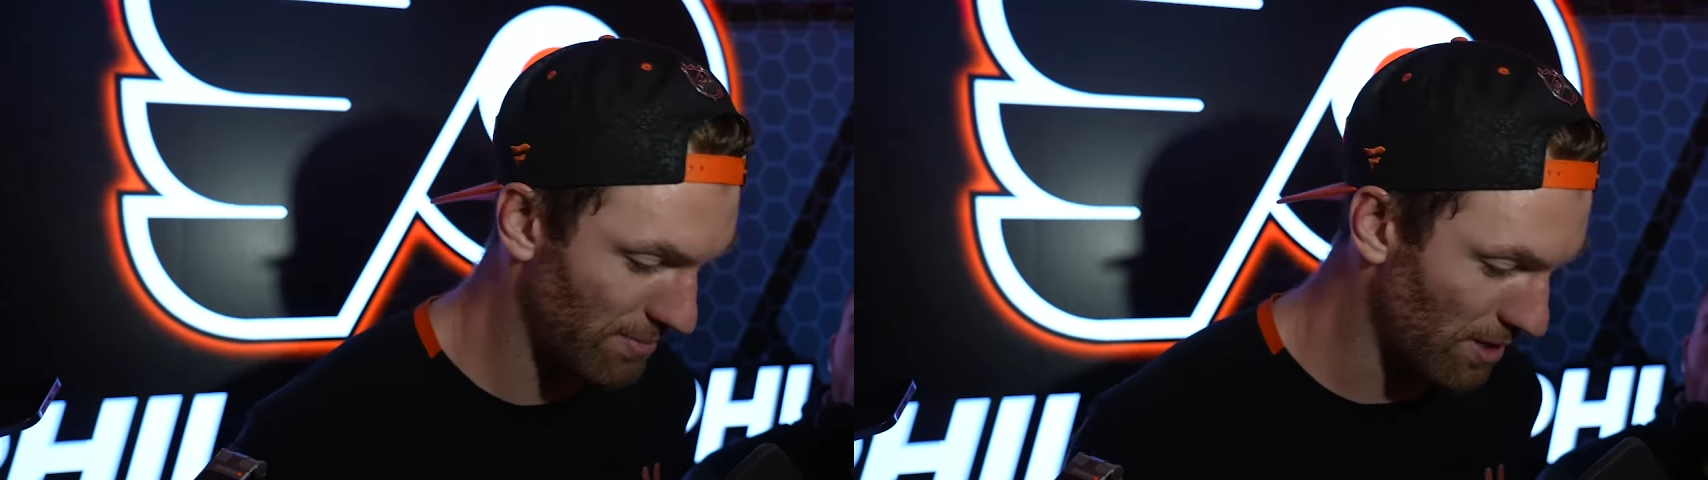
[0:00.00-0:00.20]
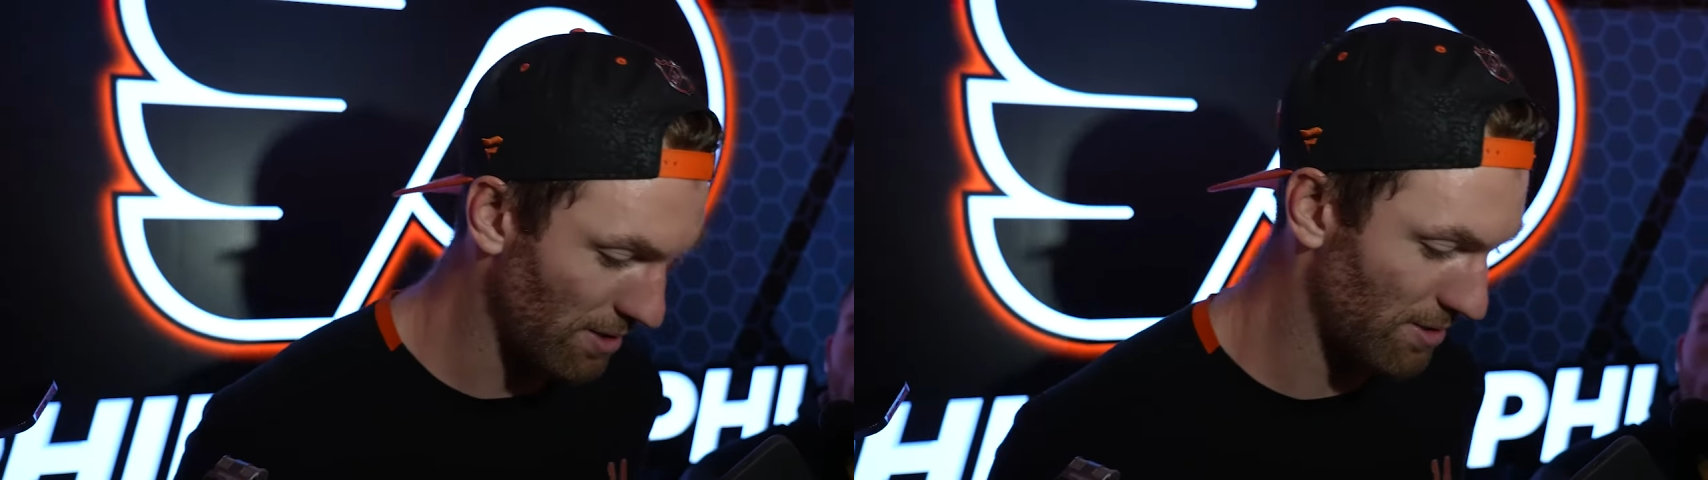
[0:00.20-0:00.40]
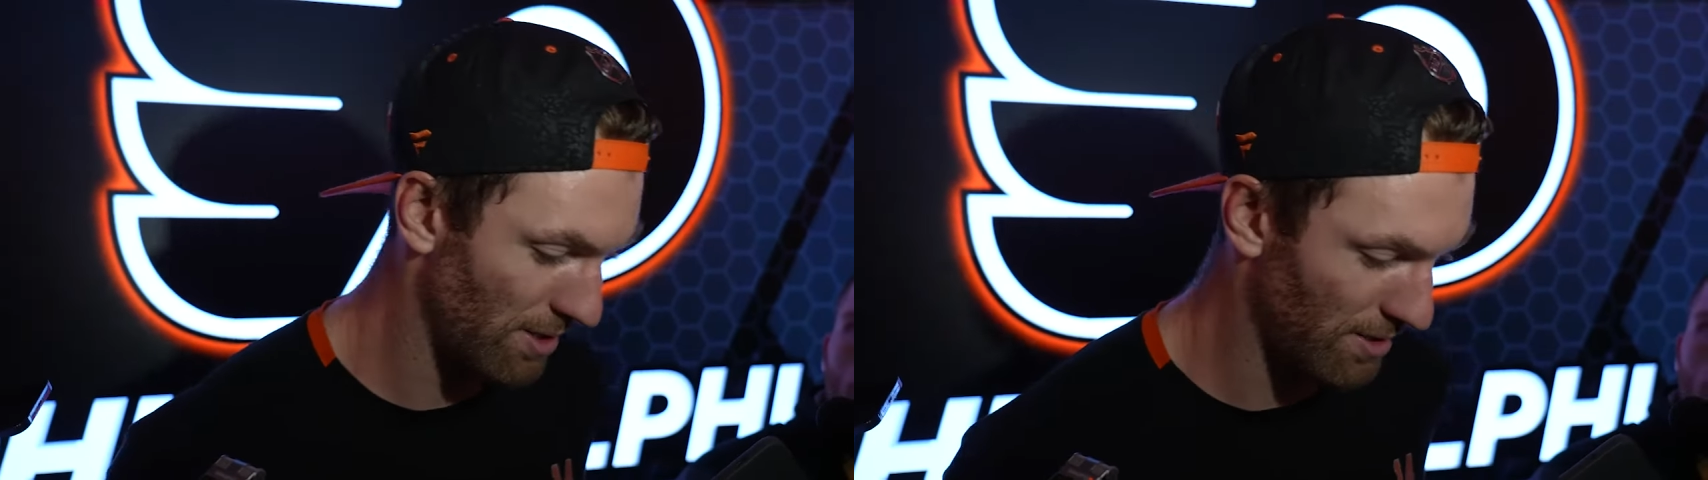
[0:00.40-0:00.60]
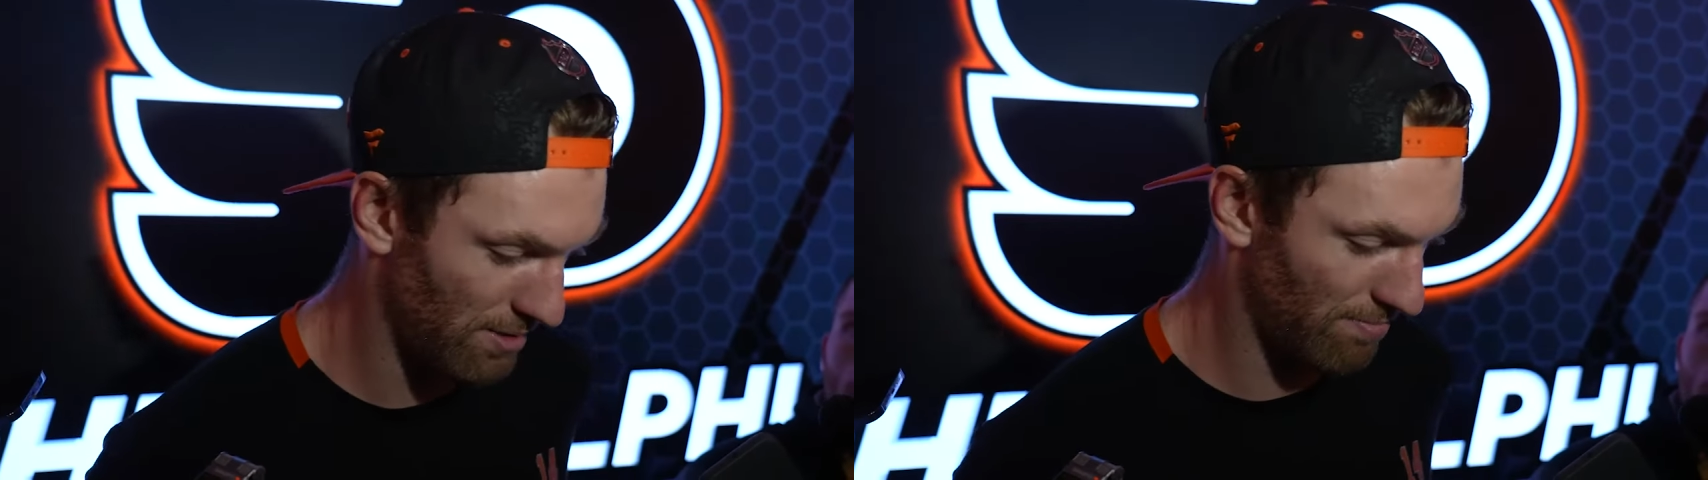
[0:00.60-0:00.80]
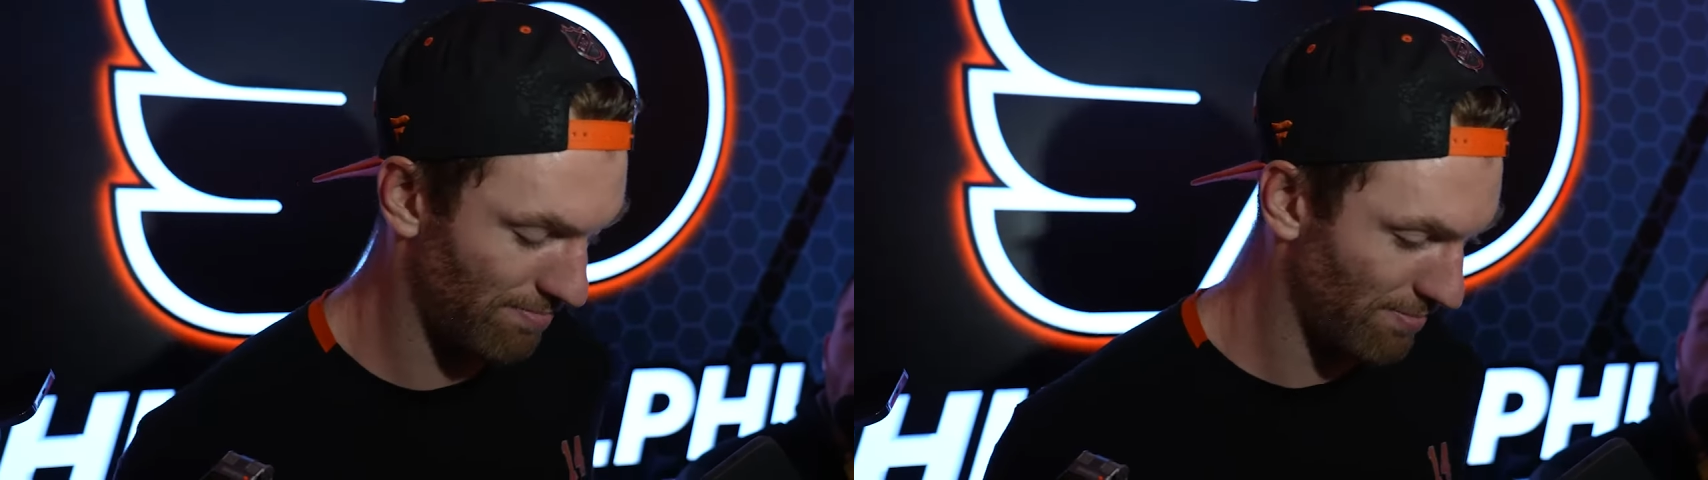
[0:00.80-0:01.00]
honestly,
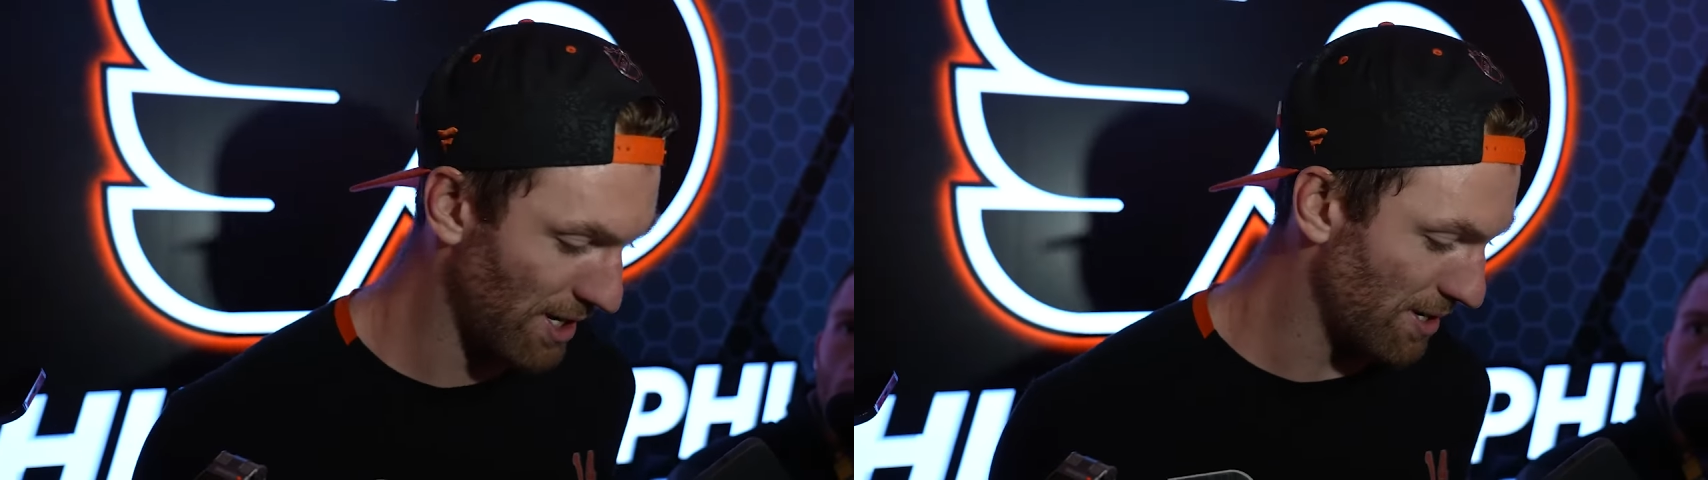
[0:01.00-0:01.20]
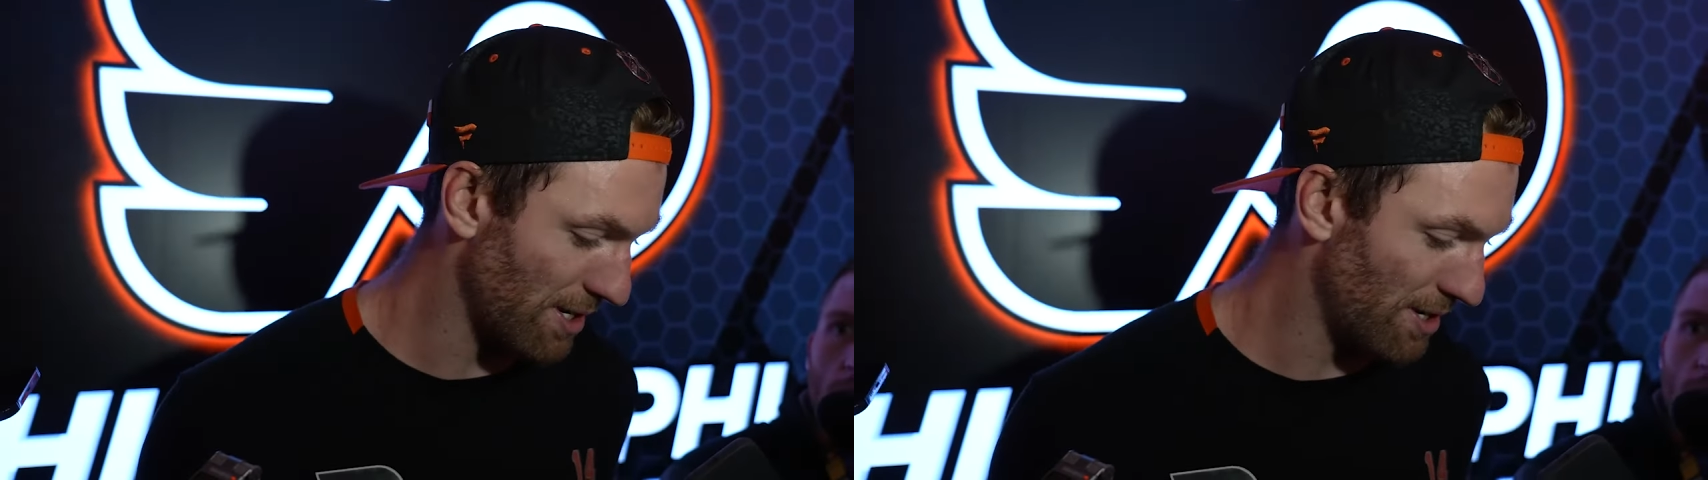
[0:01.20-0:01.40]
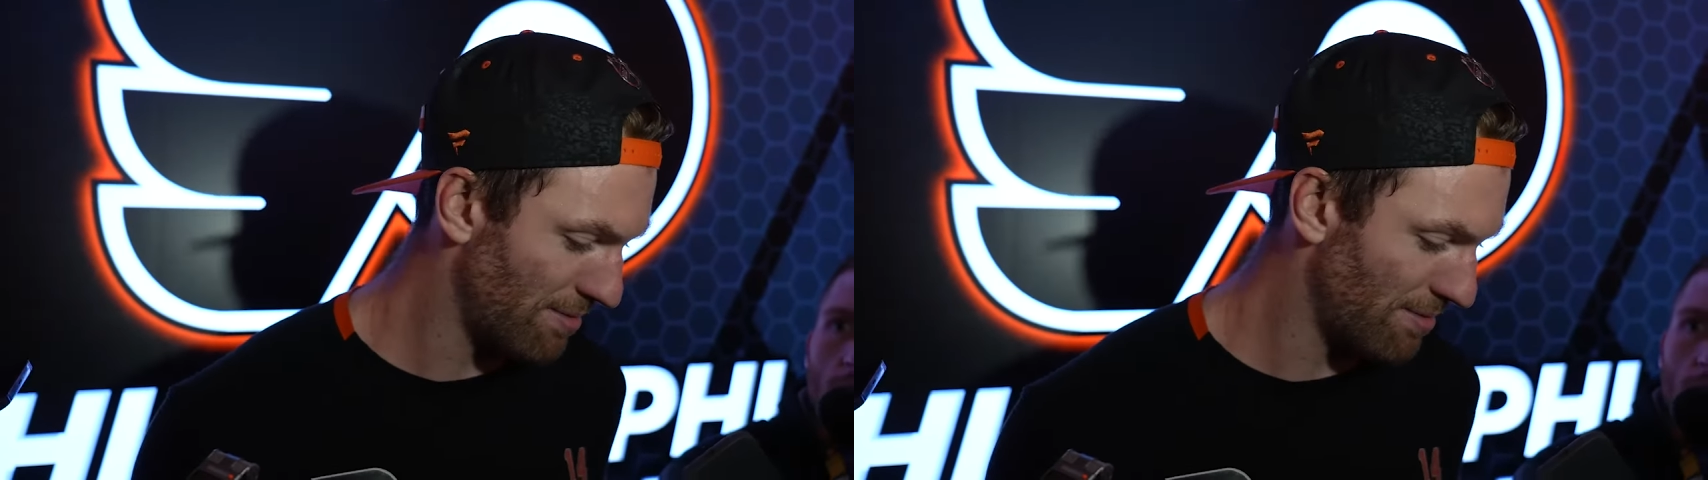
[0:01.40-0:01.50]
like I said,